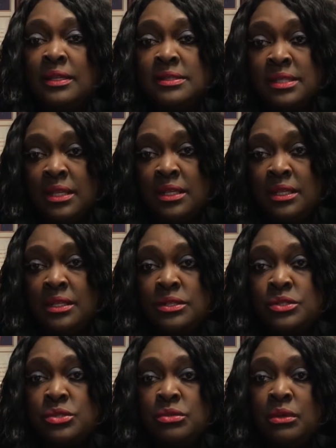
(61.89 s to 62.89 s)
got second in the
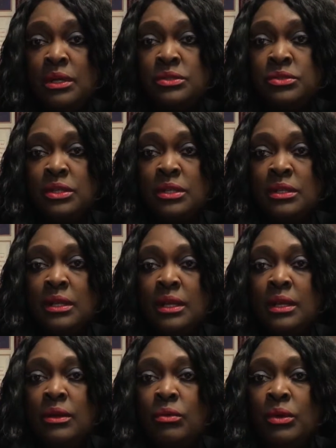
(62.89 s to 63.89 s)
200,
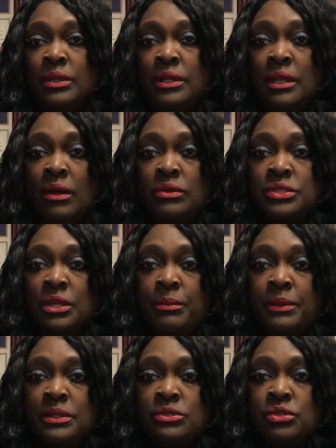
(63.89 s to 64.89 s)
won the long
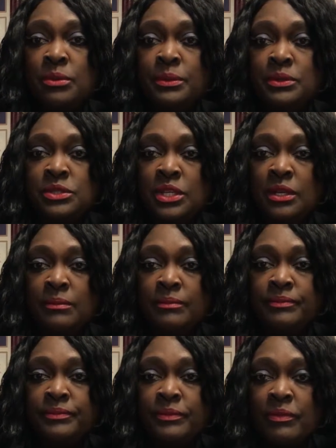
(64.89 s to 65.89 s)
jump and the triple jump.
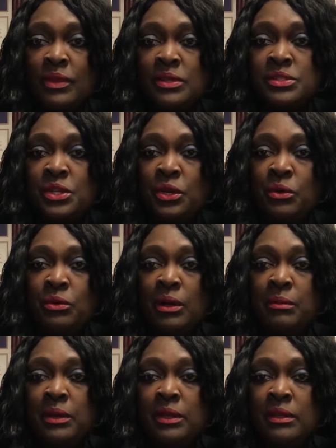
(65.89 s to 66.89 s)
So,
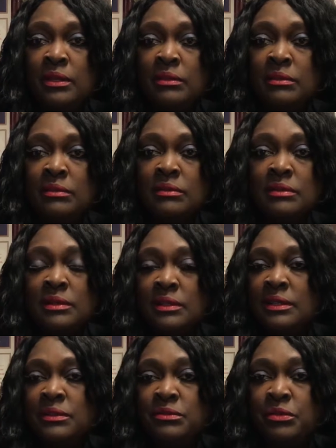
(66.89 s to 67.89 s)
I mean,
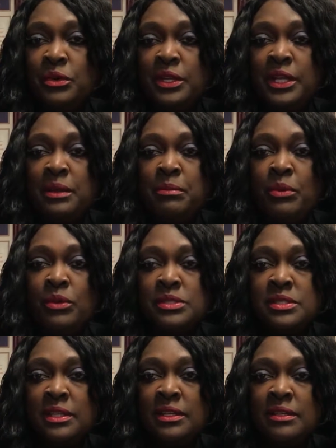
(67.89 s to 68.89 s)
48
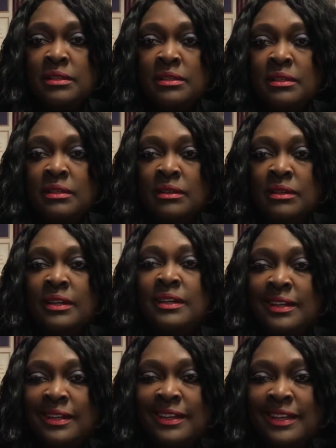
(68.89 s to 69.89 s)
points there.
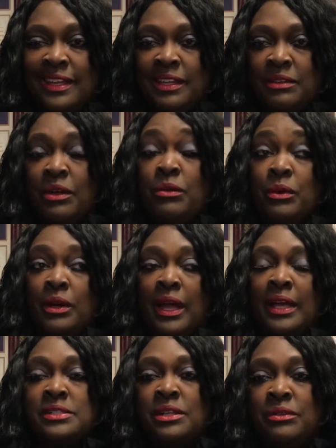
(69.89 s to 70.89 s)
No, well,
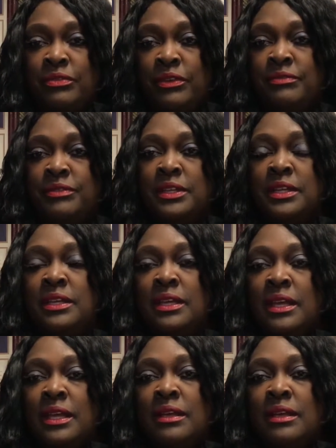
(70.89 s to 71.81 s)
actually 50